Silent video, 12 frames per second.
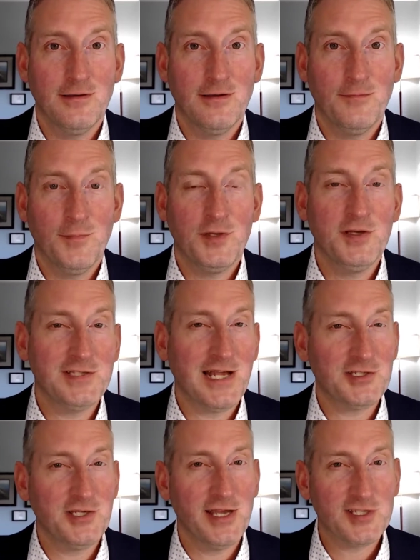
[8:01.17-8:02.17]
Because
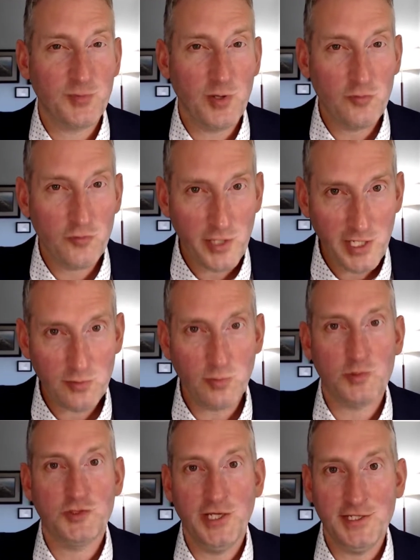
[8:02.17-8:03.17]
actually, as we read what
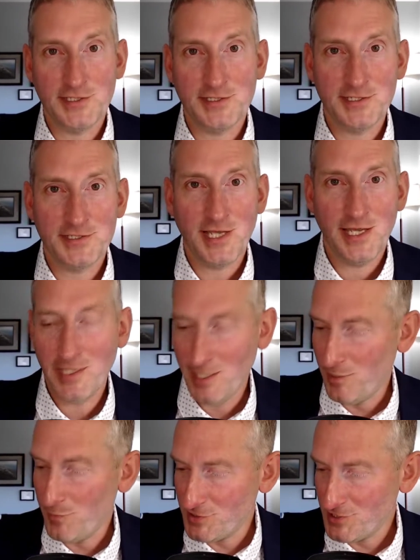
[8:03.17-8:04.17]
Jesus is saying here,
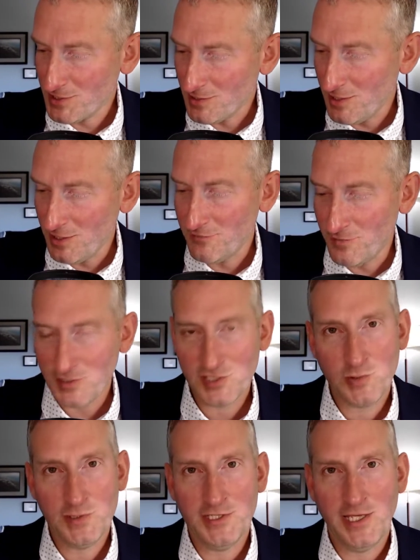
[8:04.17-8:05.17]
particularly in verse
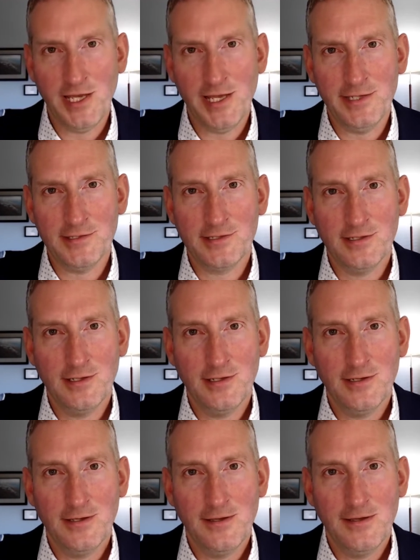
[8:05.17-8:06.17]
28,
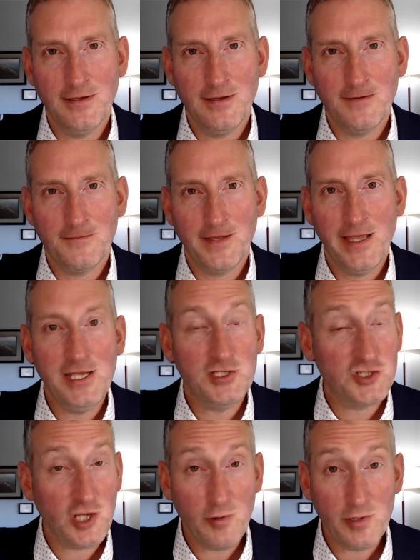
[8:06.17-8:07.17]
he's
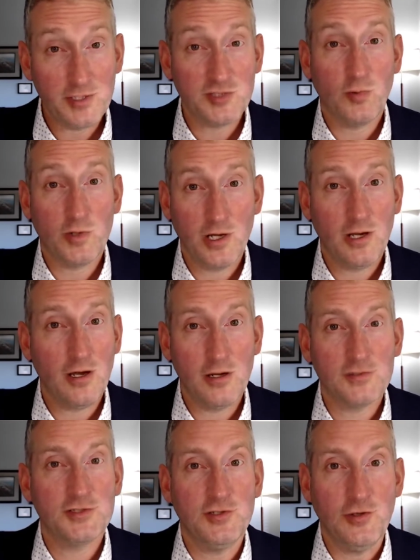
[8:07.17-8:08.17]
showing us what our
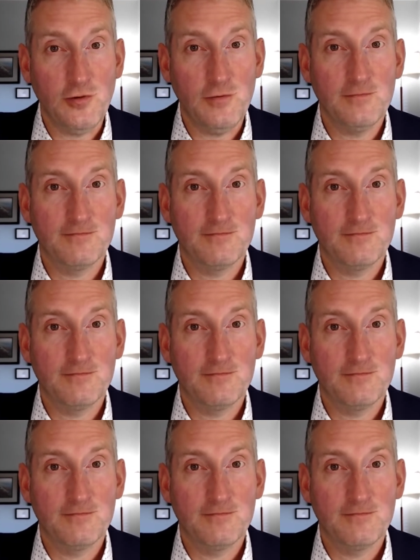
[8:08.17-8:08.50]
hearts do.